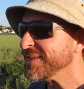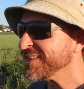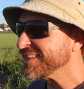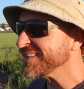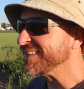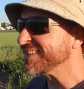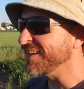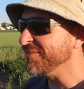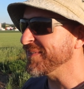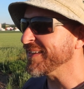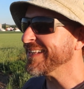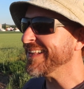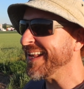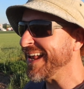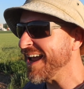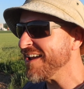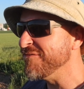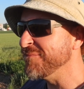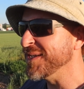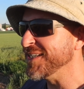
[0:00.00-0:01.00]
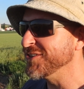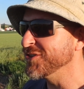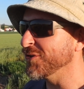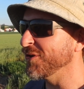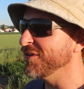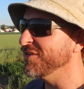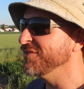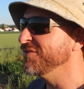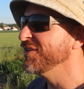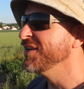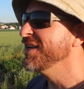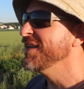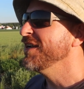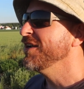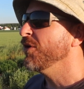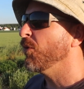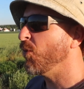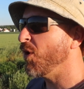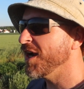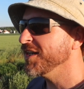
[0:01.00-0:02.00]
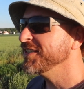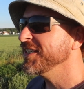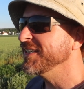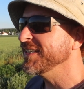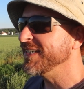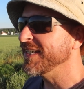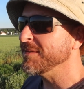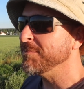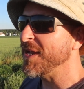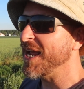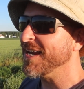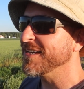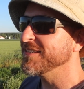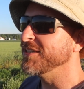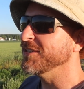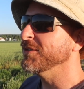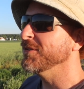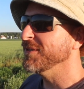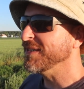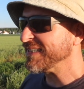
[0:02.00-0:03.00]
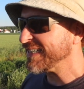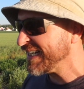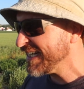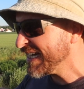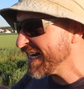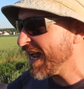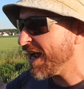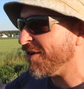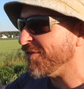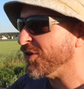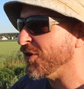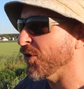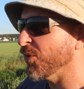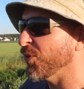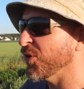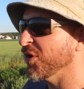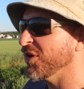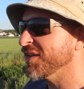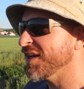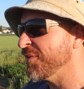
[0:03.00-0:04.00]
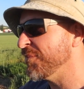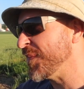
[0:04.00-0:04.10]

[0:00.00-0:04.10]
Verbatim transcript: which is something that I've been sort of wanting to get back to and getting out into the world.